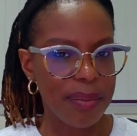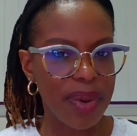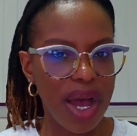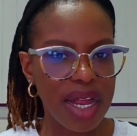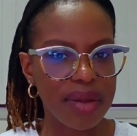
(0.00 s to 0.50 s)

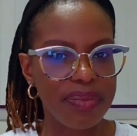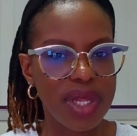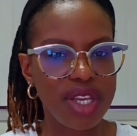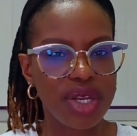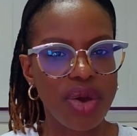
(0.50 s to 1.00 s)
But
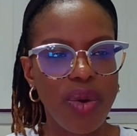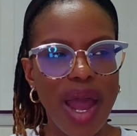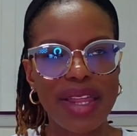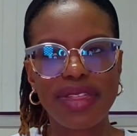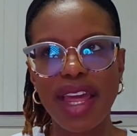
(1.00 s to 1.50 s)

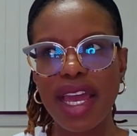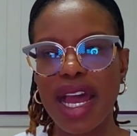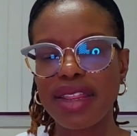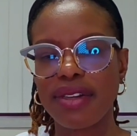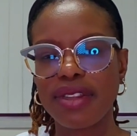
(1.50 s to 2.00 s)
I think
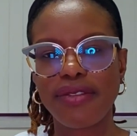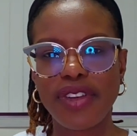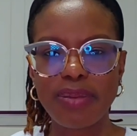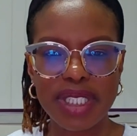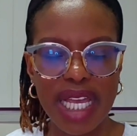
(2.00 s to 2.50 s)
on the
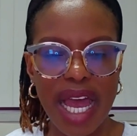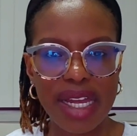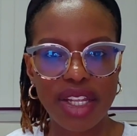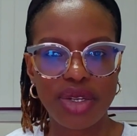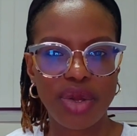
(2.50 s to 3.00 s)
flip
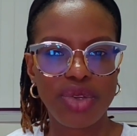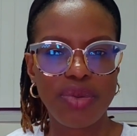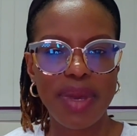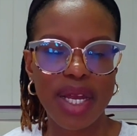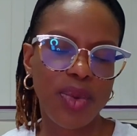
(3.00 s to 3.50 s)
side, you
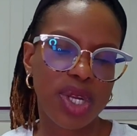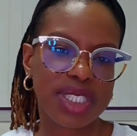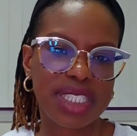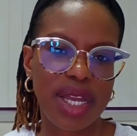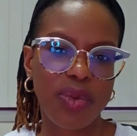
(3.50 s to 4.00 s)
may want
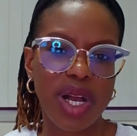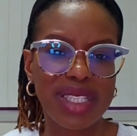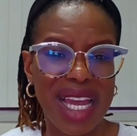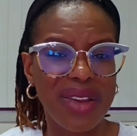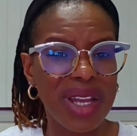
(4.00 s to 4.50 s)
to say,
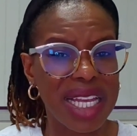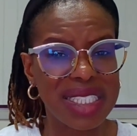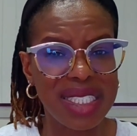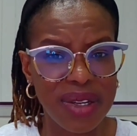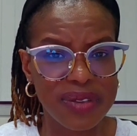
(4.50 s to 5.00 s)
well, they're not
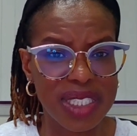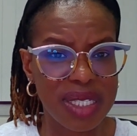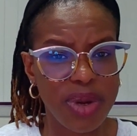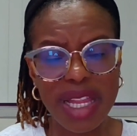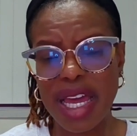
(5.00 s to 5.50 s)
getting enough
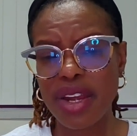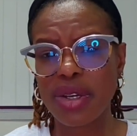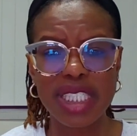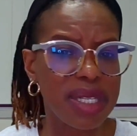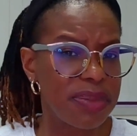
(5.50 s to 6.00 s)
sleep, right? They're
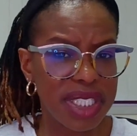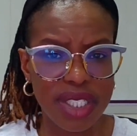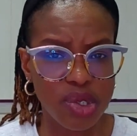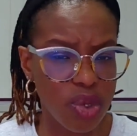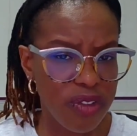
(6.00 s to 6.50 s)
not sleeping
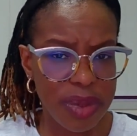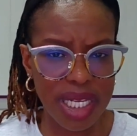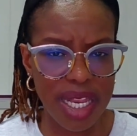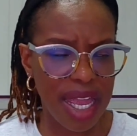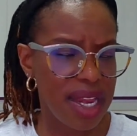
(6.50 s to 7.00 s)
till 12
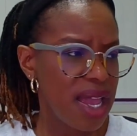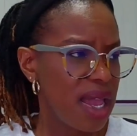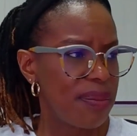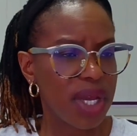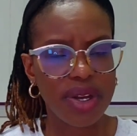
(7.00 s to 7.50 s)
midnight
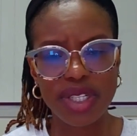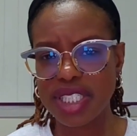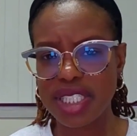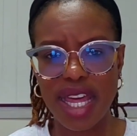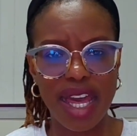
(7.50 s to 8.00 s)

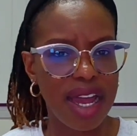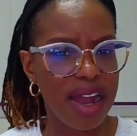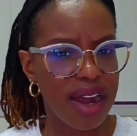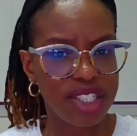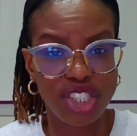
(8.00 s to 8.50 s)
because they
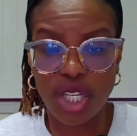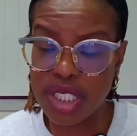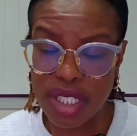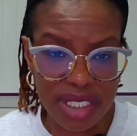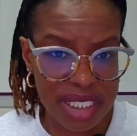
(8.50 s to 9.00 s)
are
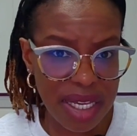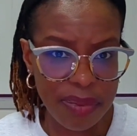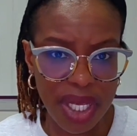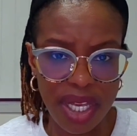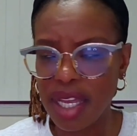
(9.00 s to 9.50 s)
just not
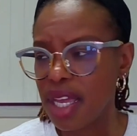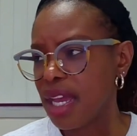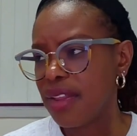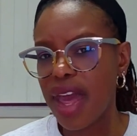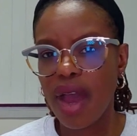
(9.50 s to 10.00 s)
sleepy.
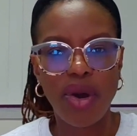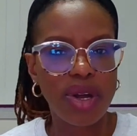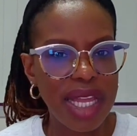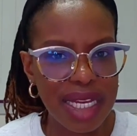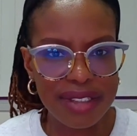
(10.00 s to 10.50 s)
They're
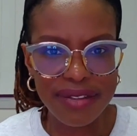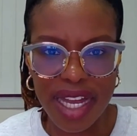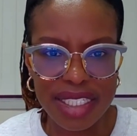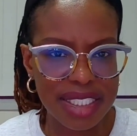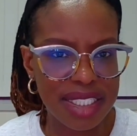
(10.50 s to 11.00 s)
on their
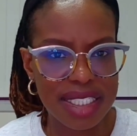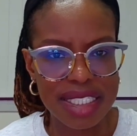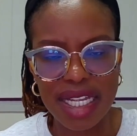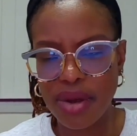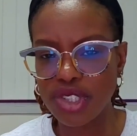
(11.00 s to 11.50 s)

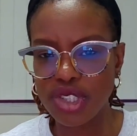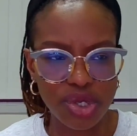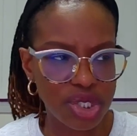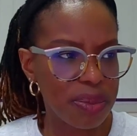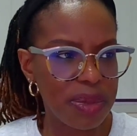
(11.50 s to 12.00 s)
devices, they're on
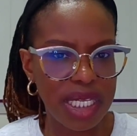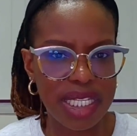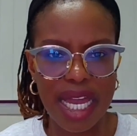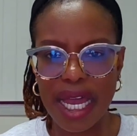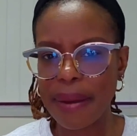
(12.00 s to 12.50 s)
social
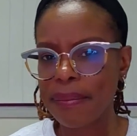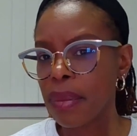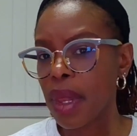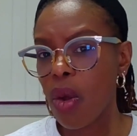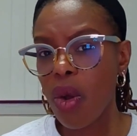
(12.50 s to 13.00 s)
media,
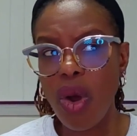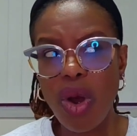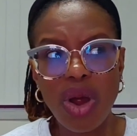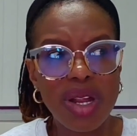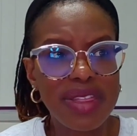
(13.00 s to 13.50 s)

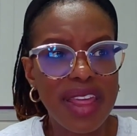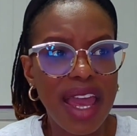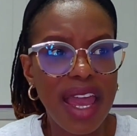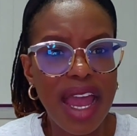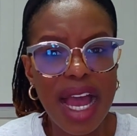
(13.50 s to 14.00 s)
or
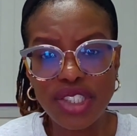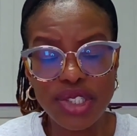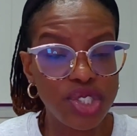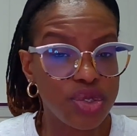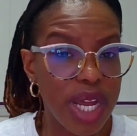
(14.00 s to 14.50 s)
they are
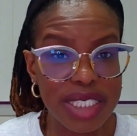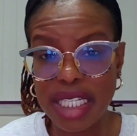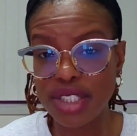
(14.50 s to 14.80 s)
just stressed